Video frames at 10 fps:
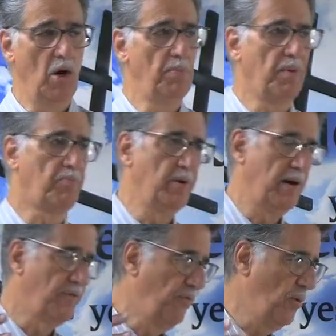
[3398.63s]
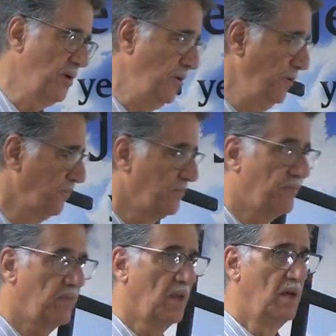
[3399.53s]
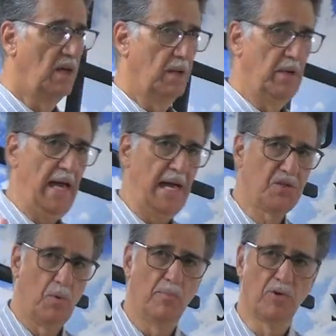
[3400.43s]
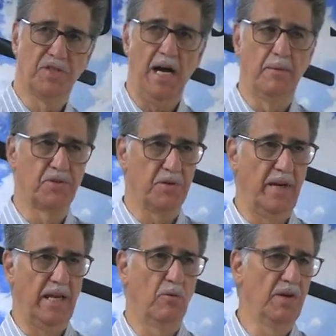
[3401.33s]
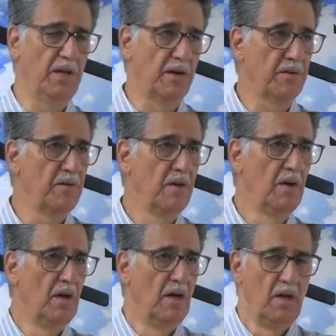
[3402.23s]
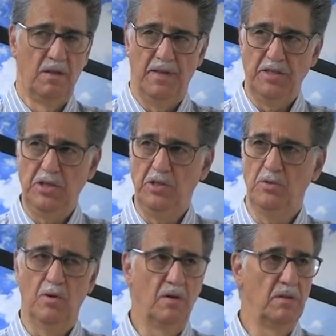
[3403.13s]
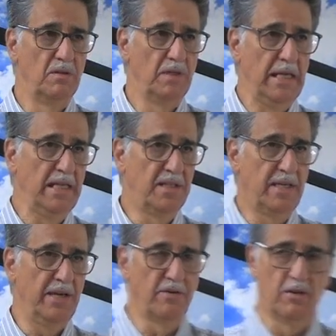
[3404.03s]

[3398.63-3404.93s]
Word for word: open prayer for you. I'm going to ask one more time. Is there anyone here that you need to get